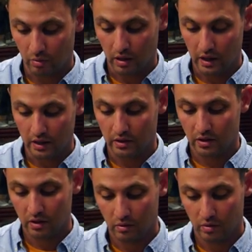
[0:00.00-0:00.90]

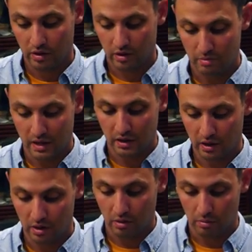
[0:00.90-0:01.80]
was it's meant to
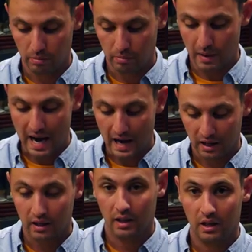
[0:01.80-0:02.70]
go
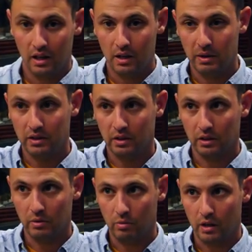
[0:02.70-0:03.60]
back and
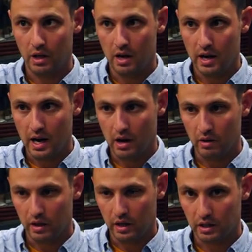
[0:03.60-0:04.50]
basically run
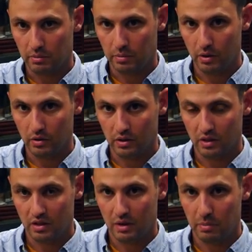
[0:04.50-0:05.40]
down and expose a
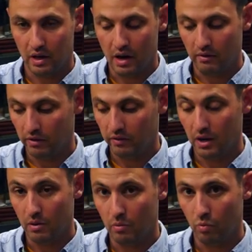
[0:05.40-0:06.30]
snippet of the
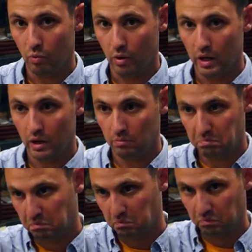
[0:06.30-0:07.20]
film, one
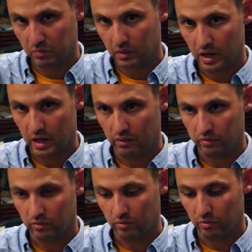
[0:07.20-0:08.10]
kind of
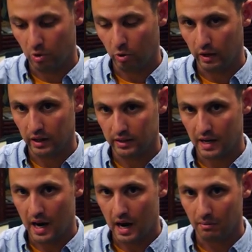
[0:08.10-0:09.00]
roll at a
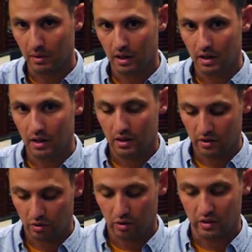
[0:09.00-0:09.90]
time.
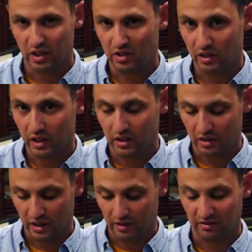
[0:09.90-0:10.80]
So essentially
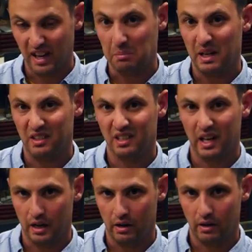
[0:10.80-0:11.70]
it's like a flatbed
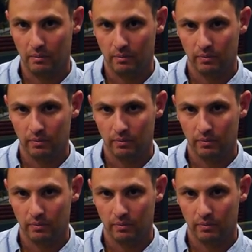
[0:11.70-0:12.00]
scanner.